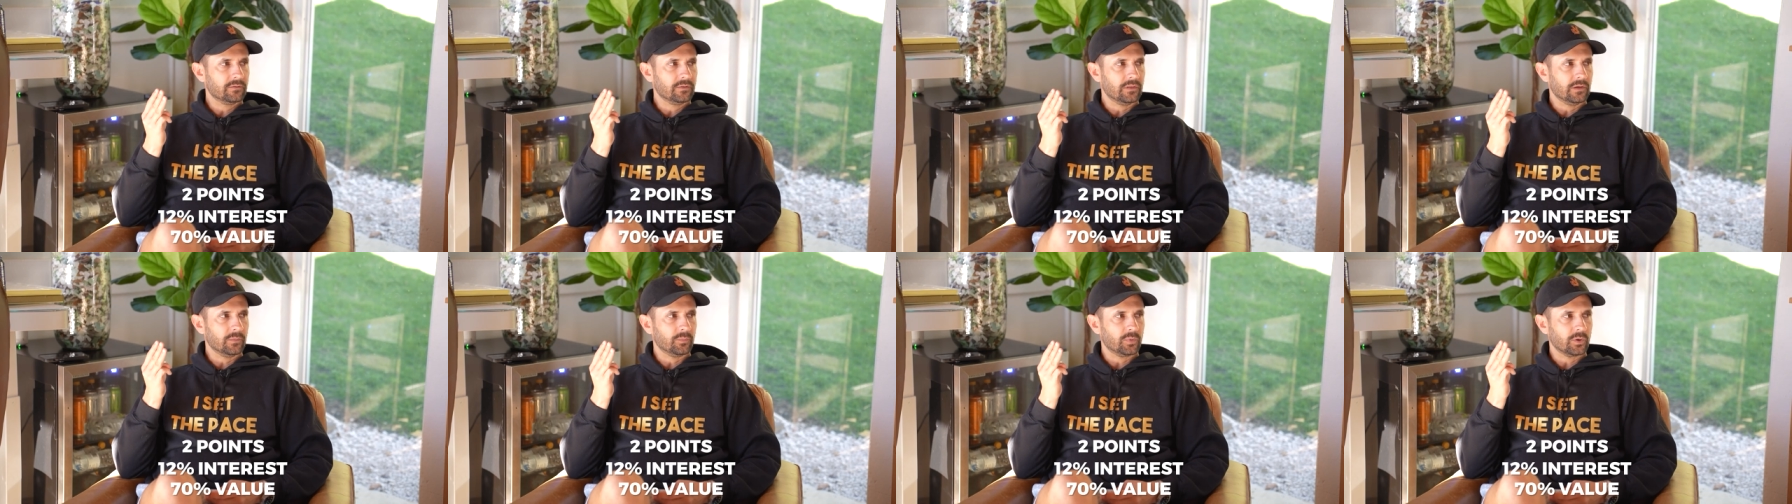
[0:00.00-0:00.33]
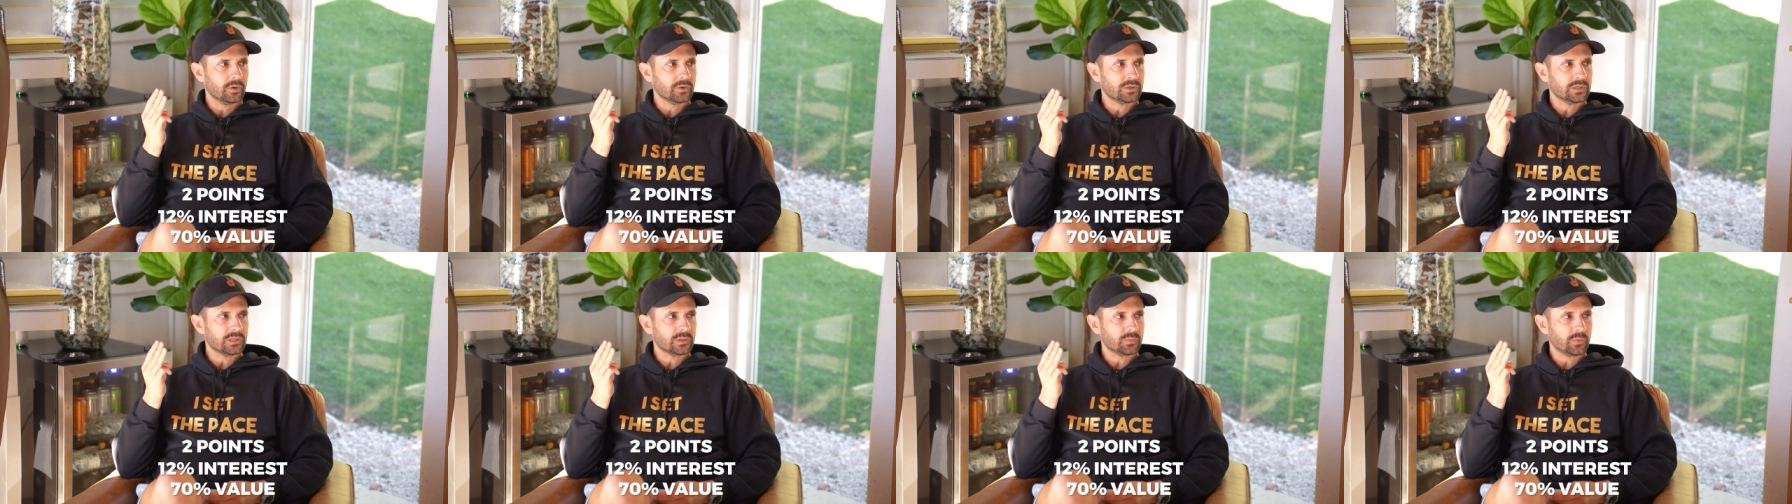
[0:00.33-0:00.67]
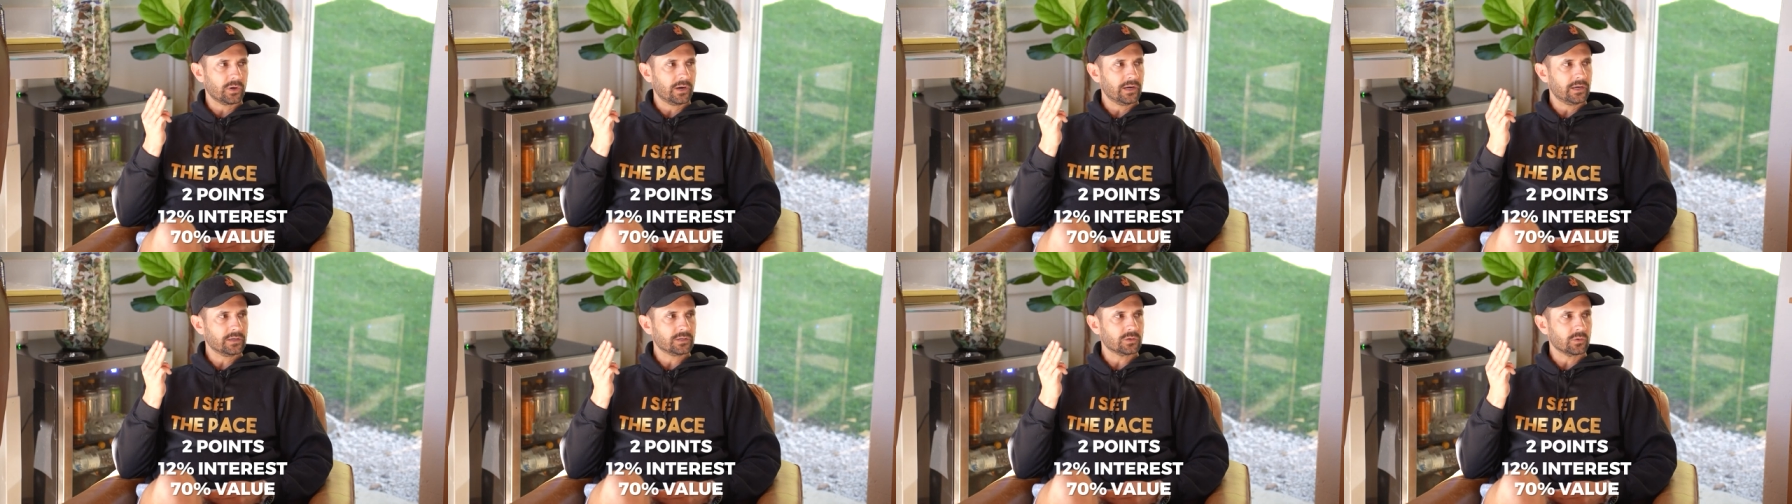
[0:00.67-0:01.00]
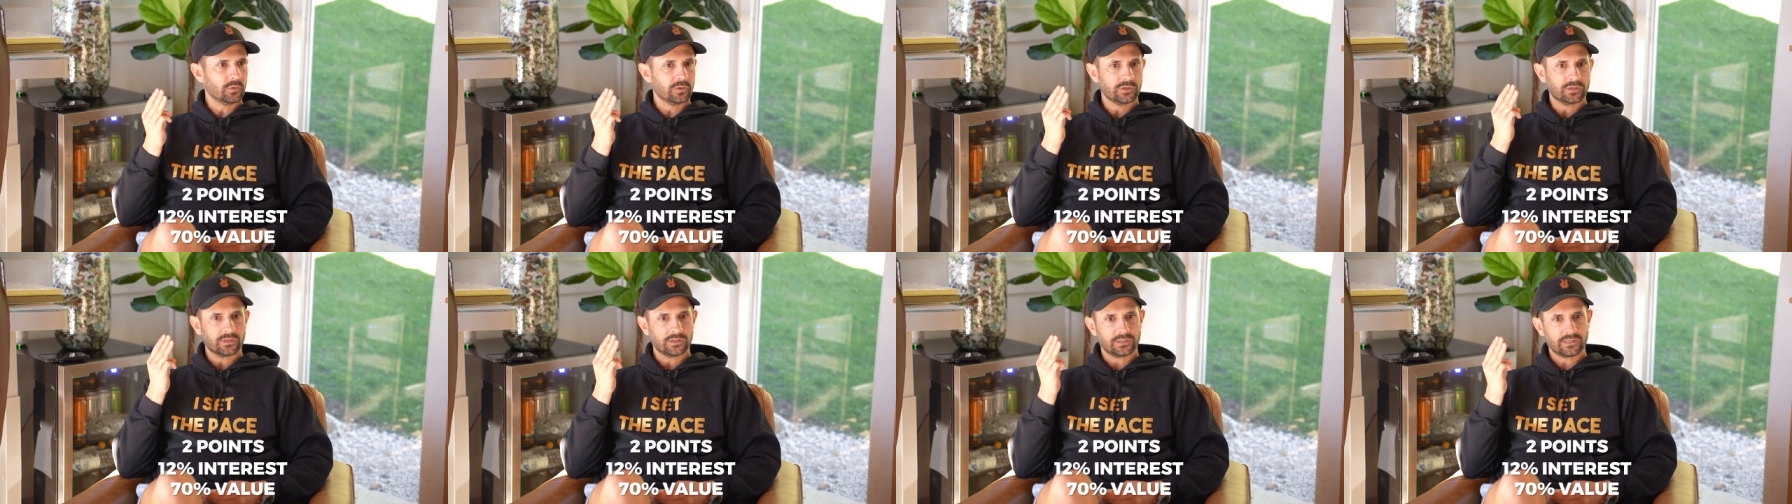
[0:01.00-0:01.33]
the purchase price
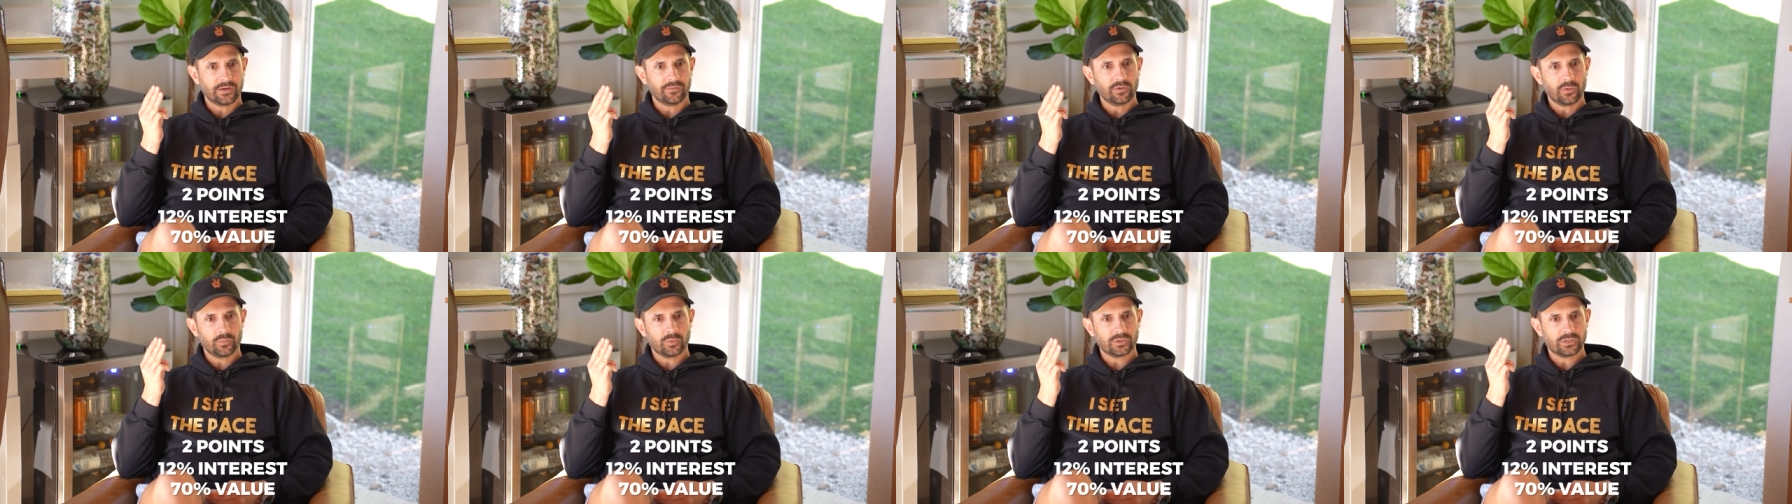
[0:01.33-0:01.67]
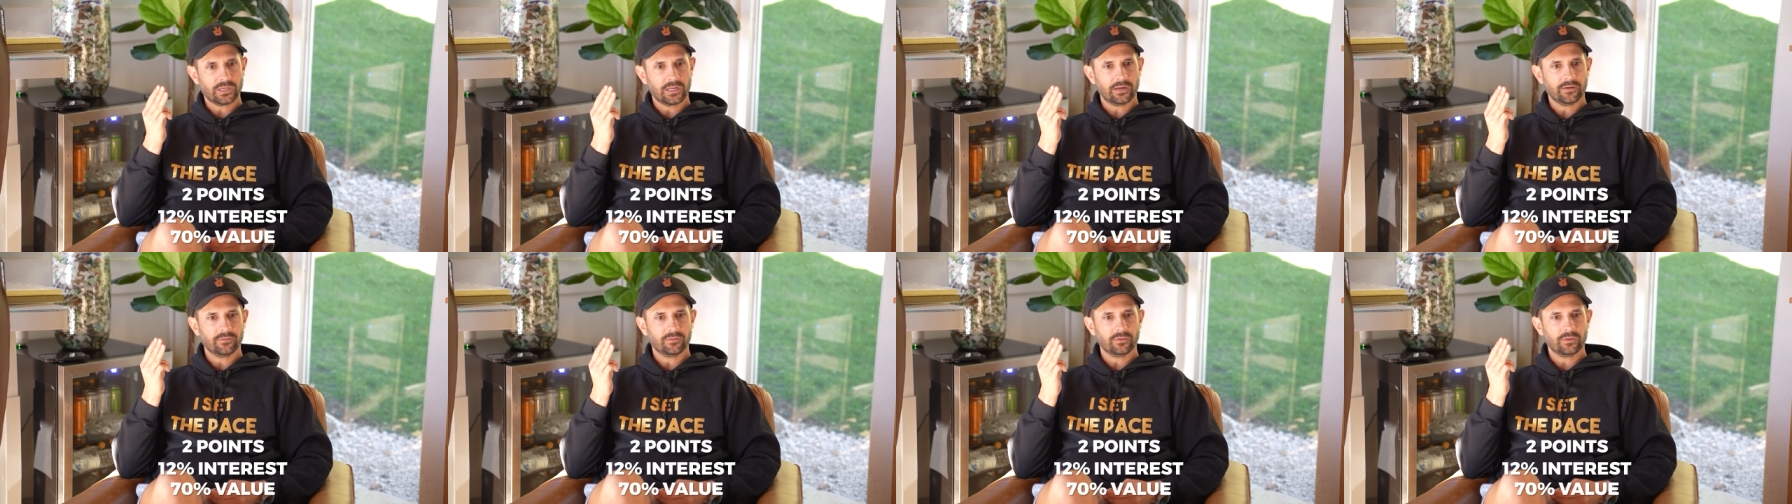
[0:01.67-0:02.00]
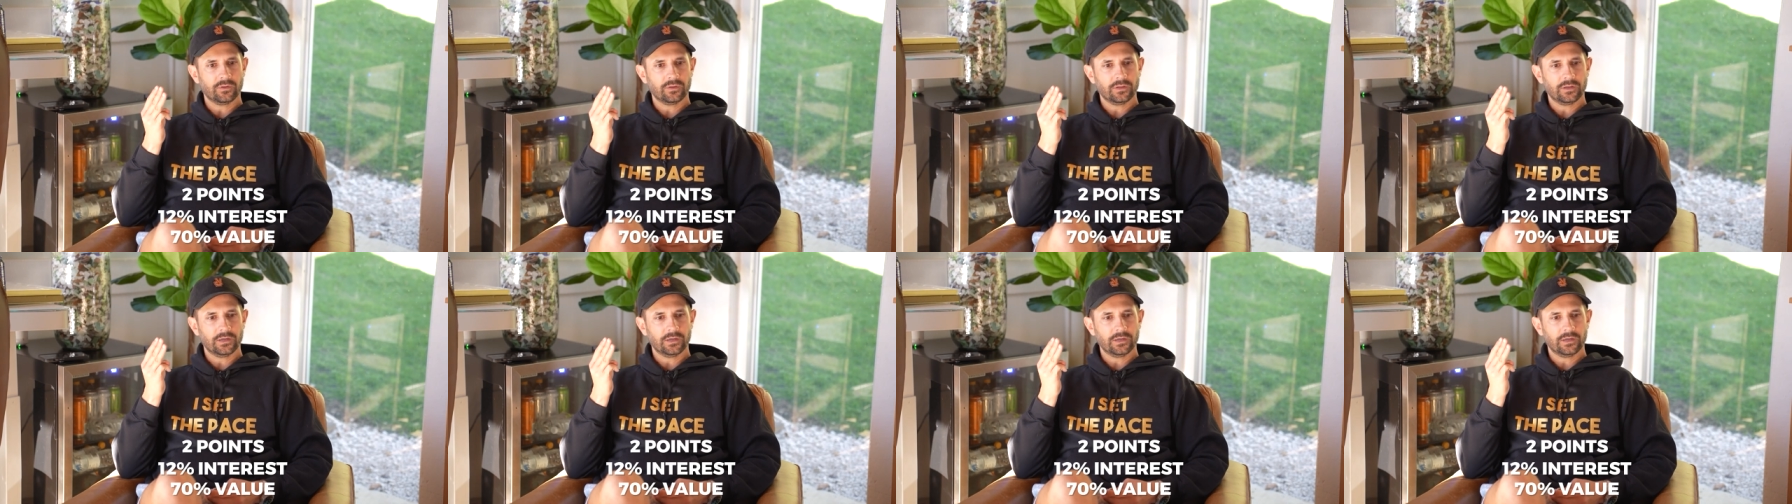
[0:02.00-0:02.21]
or 70% of